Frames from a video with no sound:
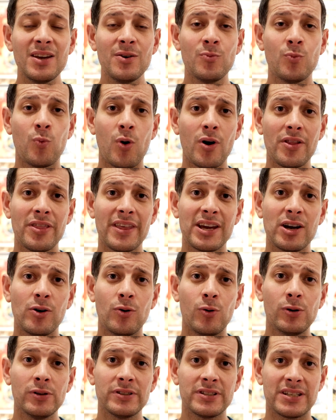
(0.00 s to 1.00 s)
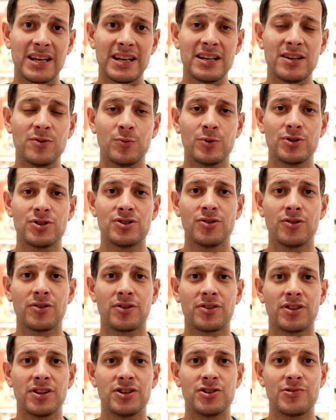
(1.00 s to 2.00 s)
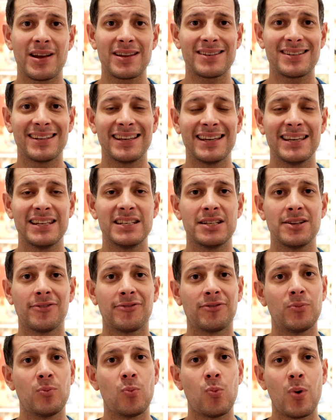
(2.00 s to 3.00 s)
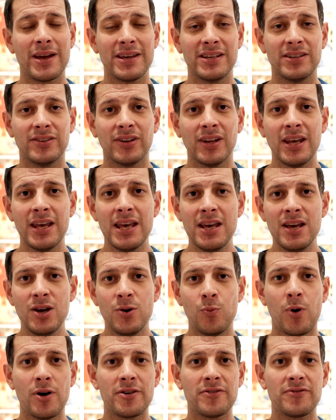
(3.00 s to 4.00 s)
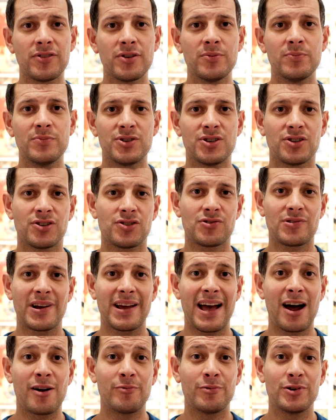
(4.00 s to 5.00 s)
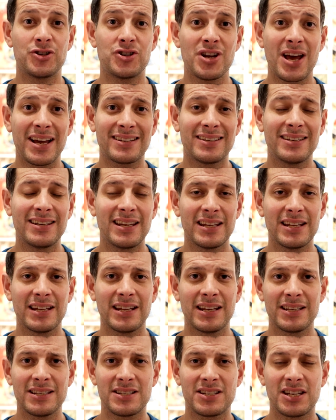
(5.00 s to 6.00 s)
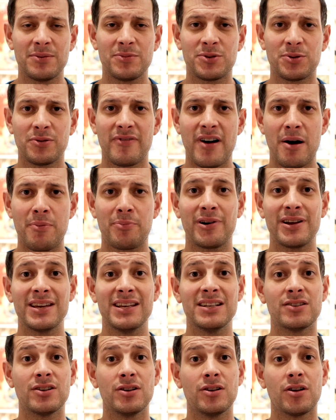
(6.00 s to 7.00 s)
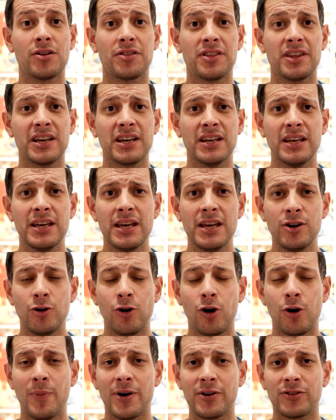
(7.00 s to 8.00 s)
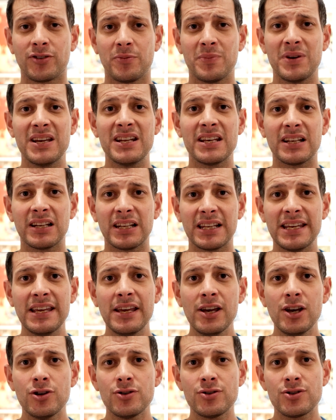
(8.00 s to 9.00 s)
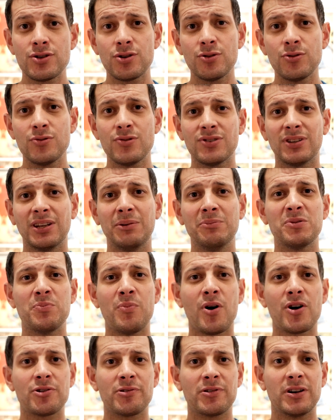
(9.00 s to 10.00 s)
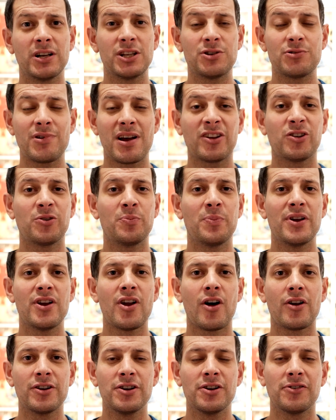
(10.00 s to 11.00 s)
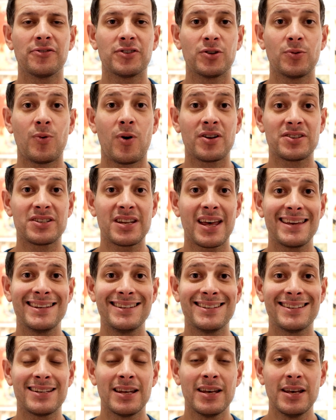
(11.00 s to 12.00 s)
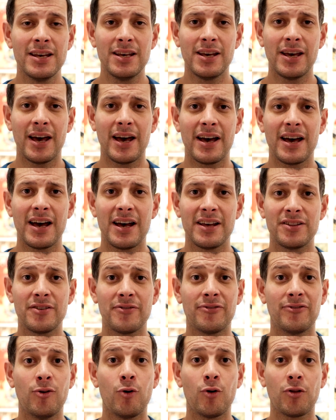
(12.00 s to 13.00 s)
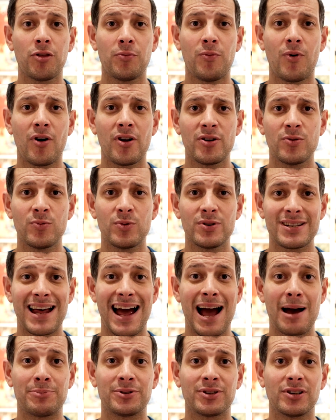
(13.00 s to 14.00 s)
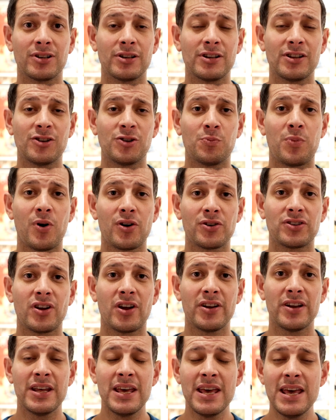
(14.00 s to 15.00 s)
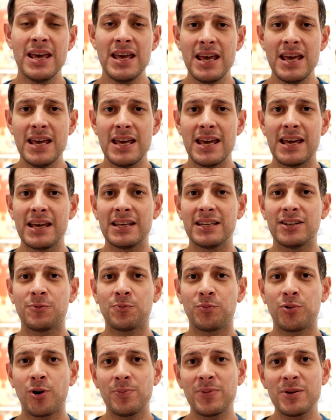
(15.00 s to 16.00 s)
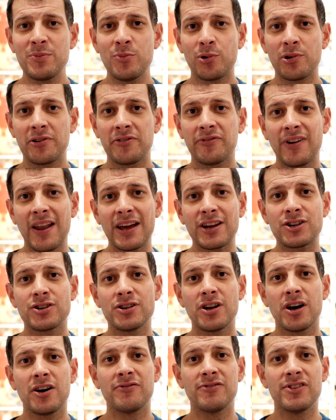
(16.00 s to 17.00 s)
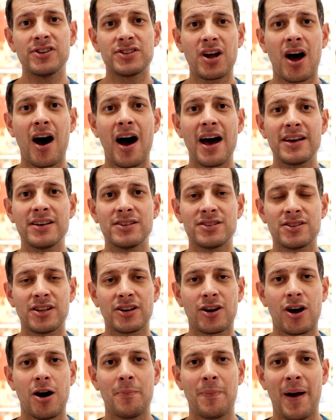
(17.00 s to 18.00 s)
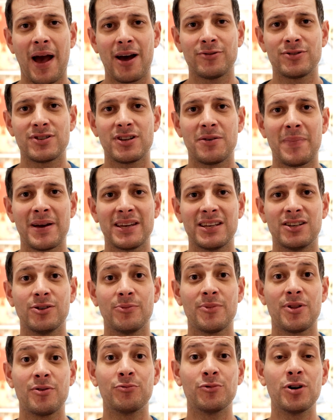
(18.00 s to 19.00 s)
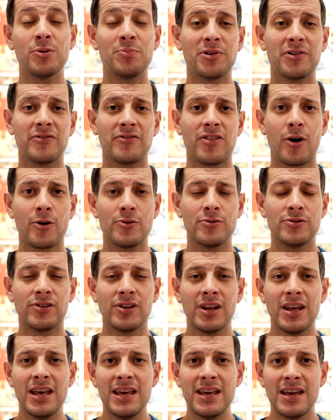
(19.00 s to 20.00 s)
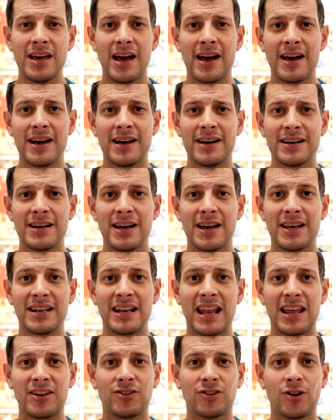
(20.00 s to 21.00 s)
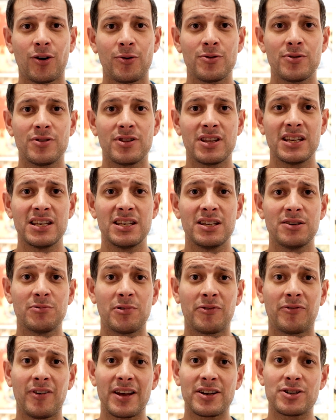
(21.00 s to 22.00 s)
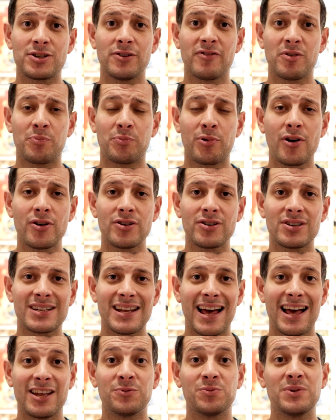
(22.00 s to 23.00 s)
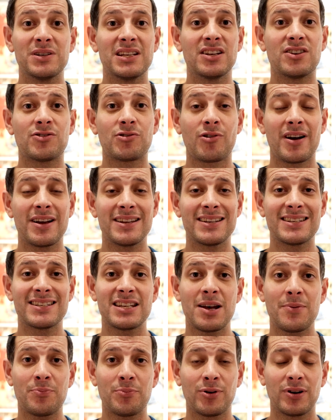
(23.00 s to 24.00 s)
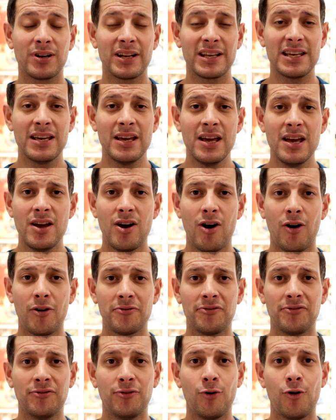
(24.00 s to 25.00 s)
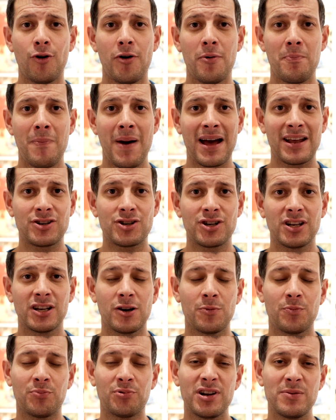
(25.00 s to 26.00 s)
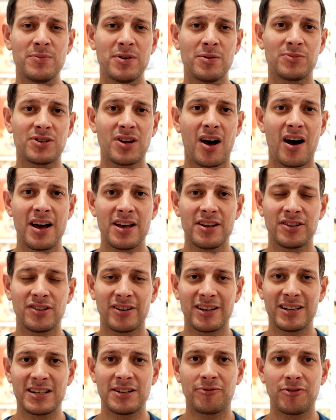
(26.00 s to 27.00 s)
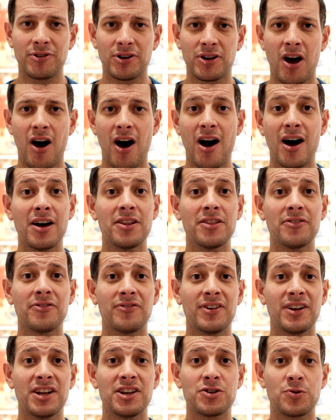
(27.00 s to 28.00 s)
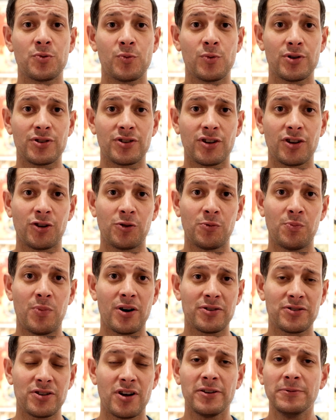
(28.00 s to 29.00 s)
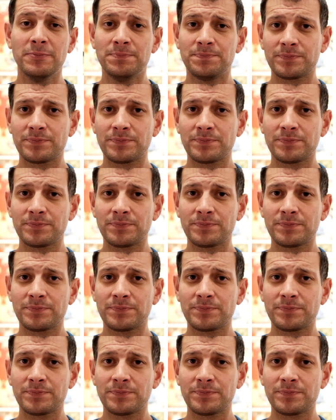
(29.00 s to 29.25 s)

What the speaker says: What they all did was took the dressing in different ways. One of them just straight out rejected it, and it seemed to evaporate into nothing almost immediately. 2 seemed moderately dressed but not enough to our taste, and the 4th one was absolutely spot on. It's probably more a reflection of the tyres and the compounds that are making up the rubber of those, and less so the reflection of the product, as we did try it separately on 4 matching premium tyres on a different car, and the finish was spot on.